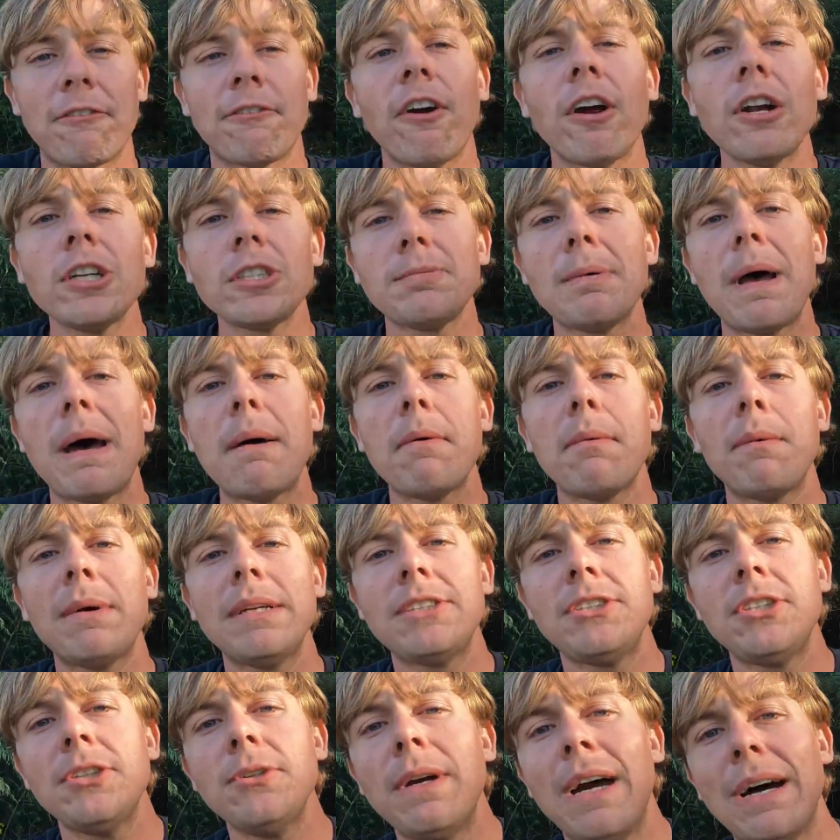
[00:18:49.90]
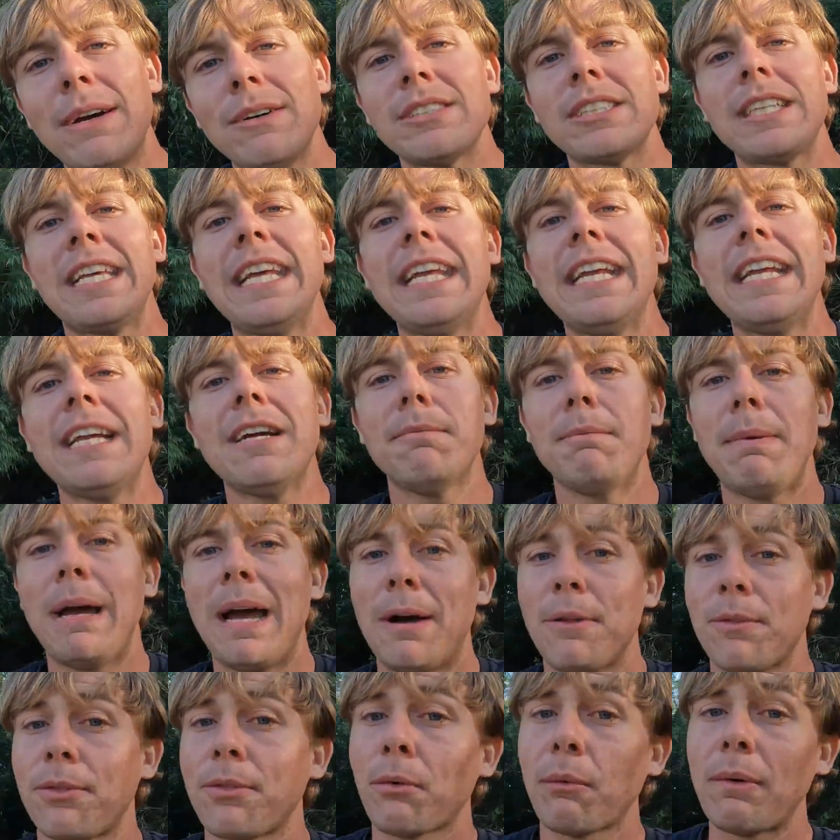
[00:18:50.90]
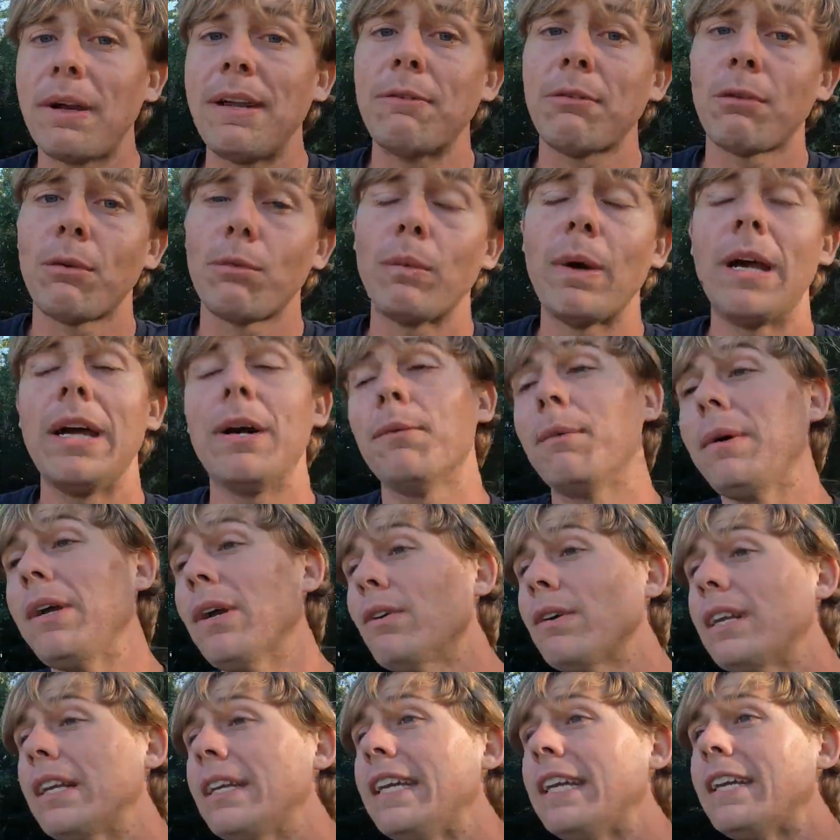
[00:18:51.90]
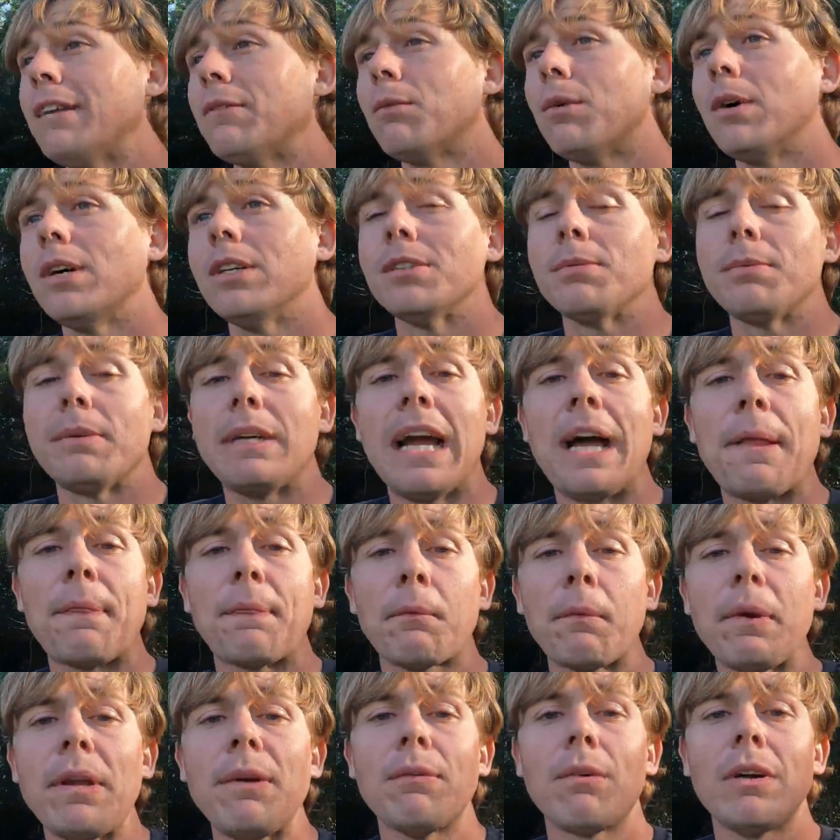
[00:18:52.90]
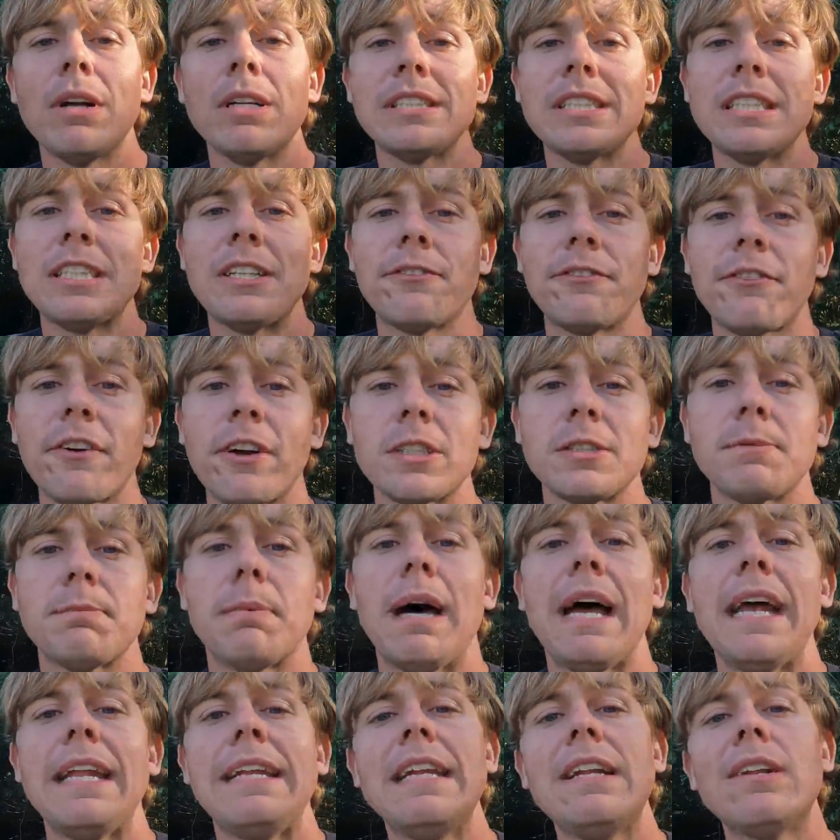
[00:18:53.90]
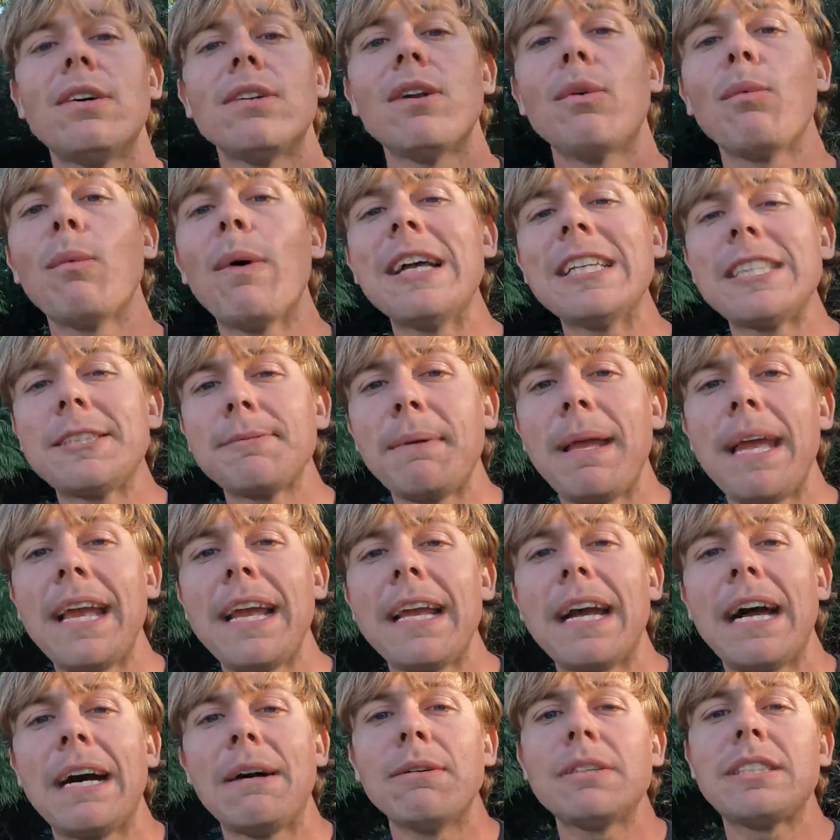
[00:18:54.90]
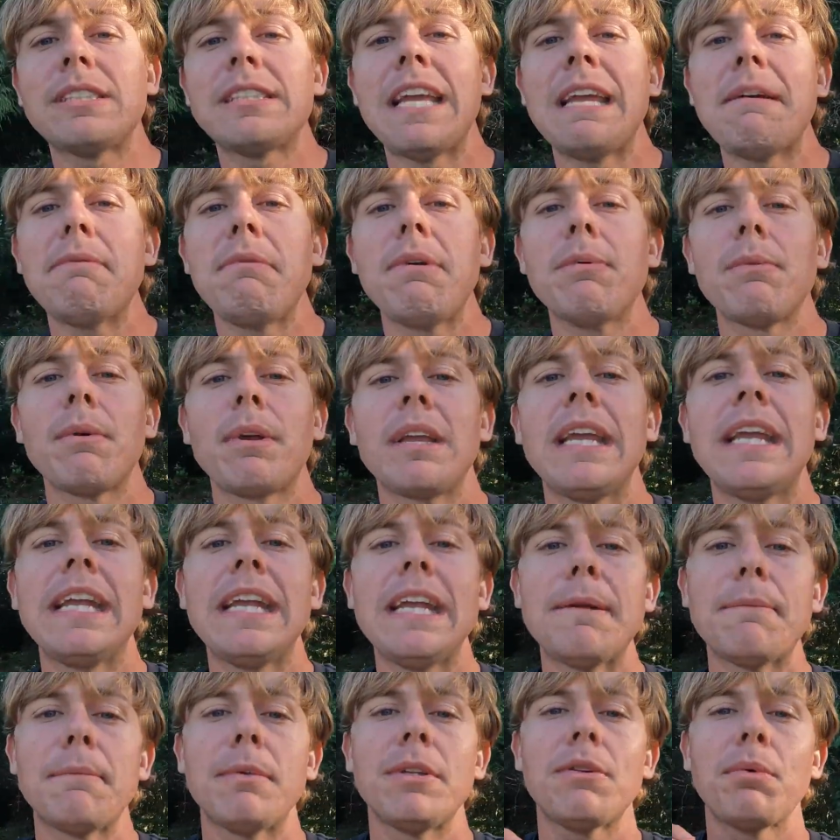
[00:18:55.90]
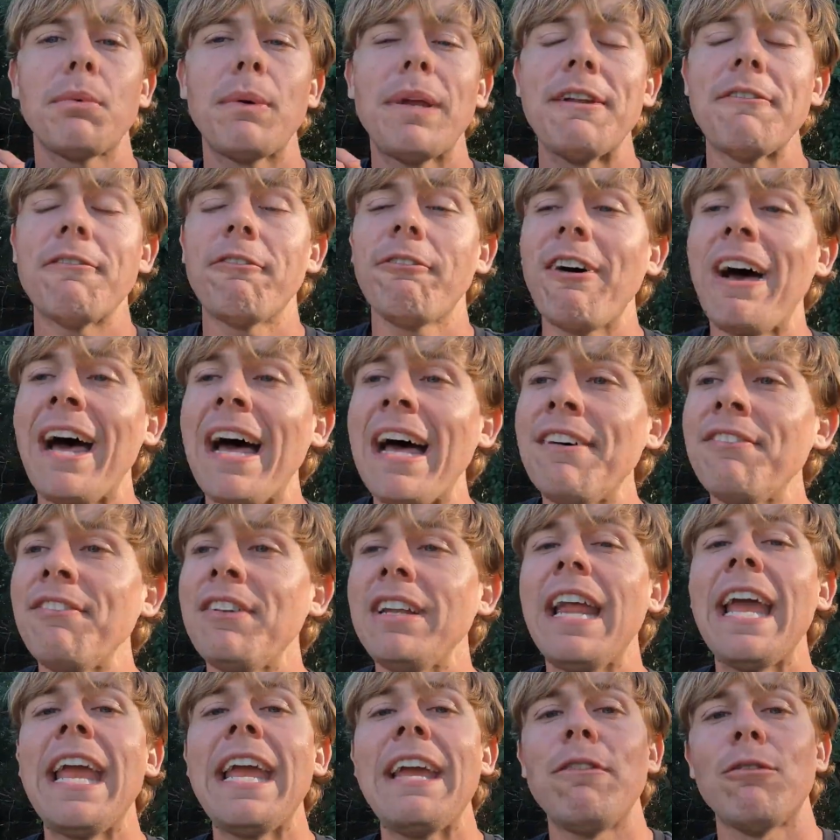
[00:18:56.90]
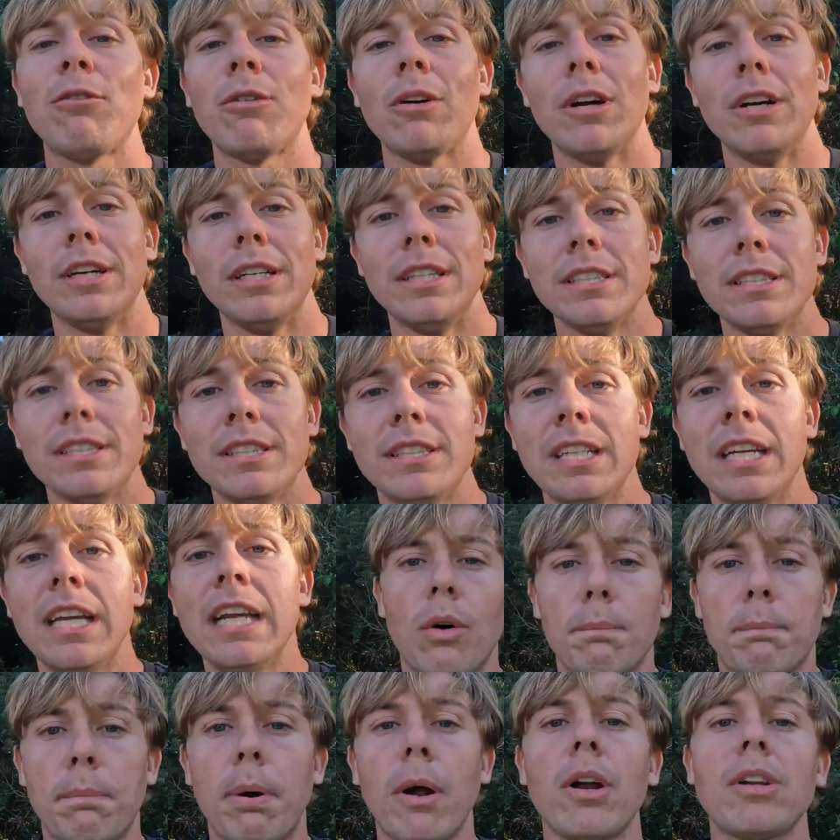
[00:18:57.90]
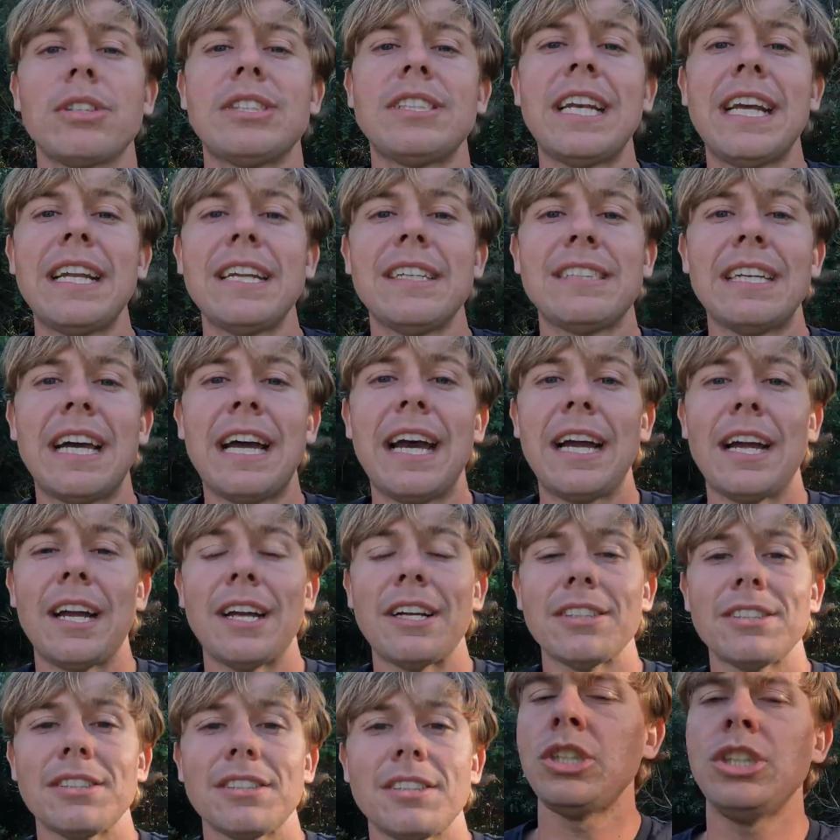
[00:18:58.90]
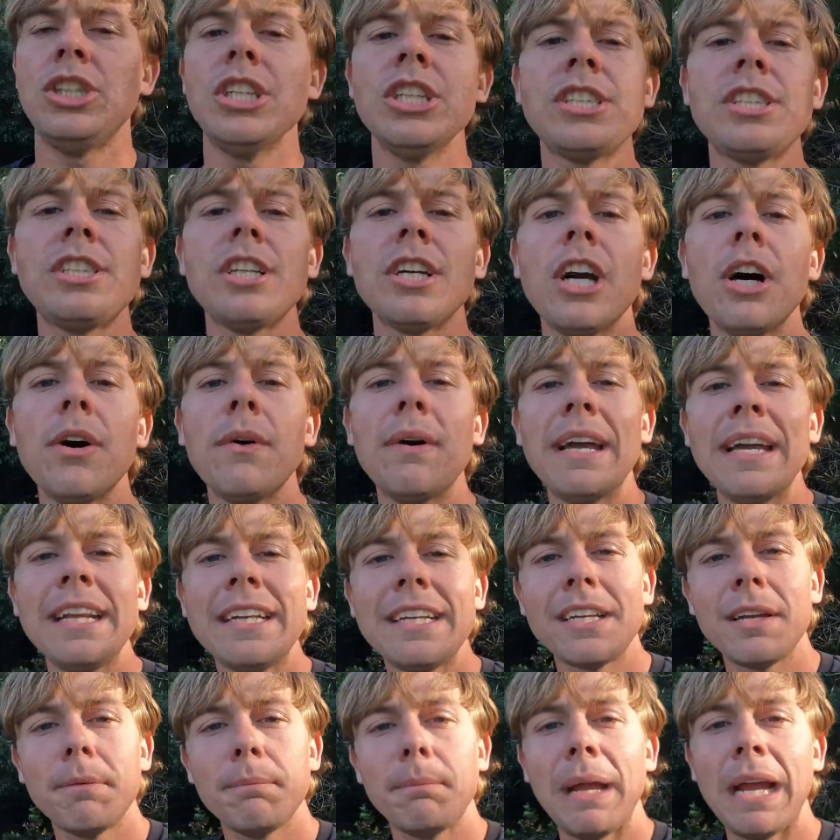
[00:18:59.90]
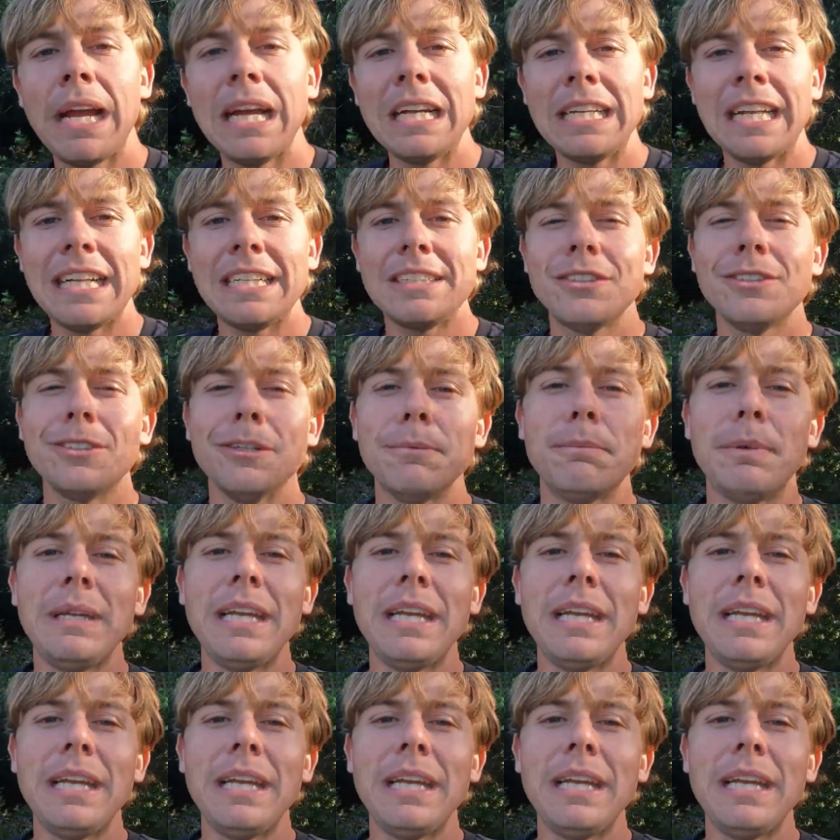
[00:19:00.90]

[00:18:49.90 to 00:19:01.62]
the first spot we went to, I was getting about 3 runs. Well, we only did it once. We got 3 runs at the first spot. And then on the West Bank, I would say we were getting between 5 and 8 runs per set of tires. Just to go ahead and compare that to a